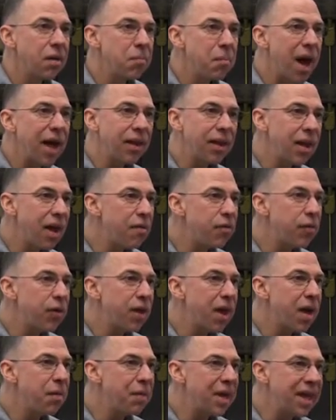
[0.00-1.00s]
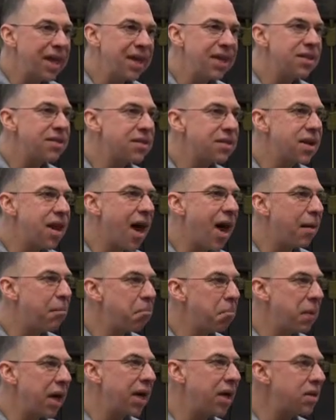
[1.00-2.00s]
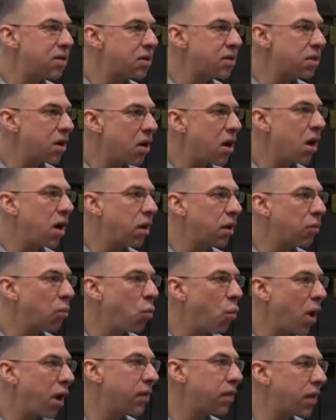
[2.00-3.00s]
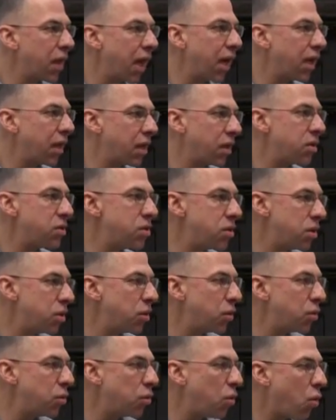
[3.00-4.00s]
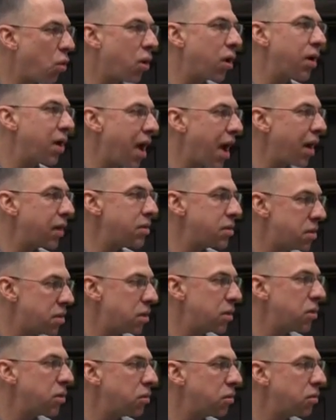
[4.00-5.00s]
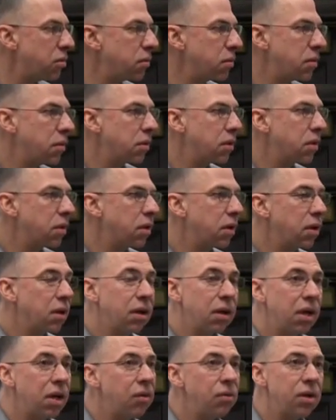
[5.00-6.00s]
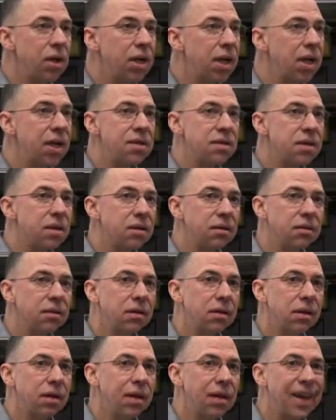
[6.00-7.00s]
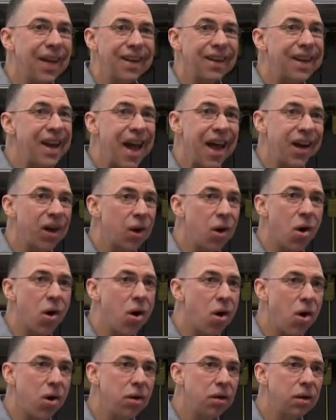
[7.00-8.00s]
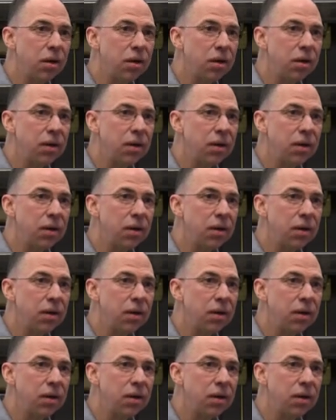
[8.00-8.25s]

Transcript: My love for them is not based on what they can do or not do. It really isn't. Like, not at all.